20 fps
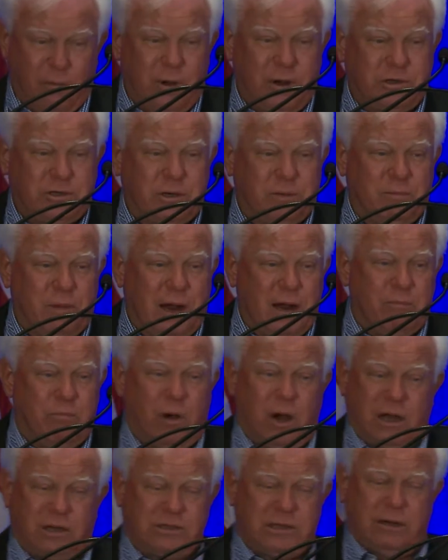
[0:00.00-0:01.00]
went to my
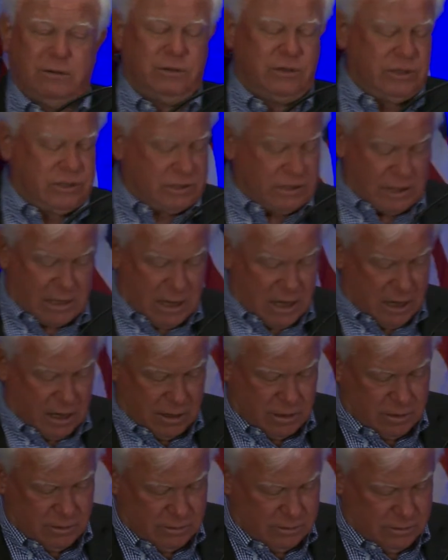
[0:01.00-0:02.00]
boss. I was just a kid
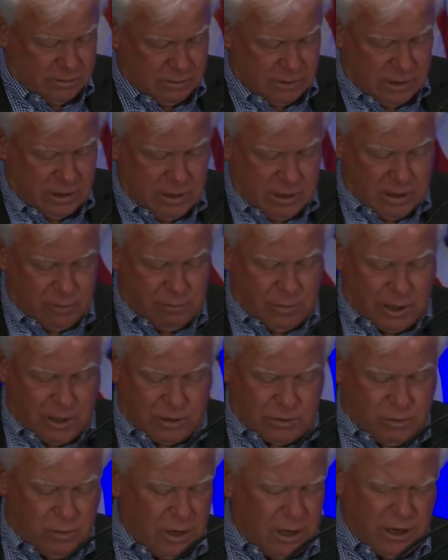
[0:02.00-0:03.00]
in my
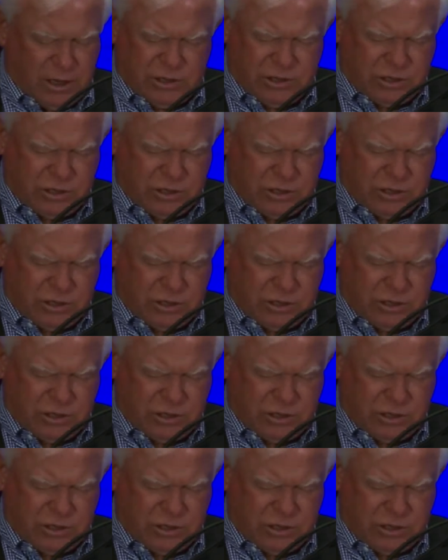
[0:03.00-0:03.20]
20s.